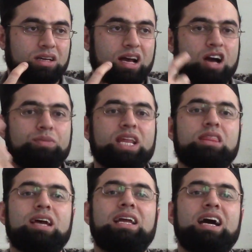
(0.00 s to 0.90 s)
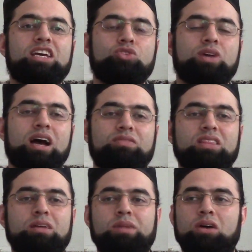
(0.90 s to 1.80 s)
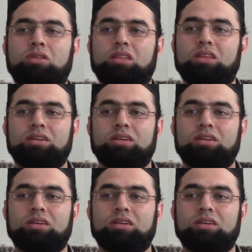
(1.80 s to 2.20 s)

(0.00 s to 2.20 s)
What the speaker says: How many thanaya do we have in the mouth?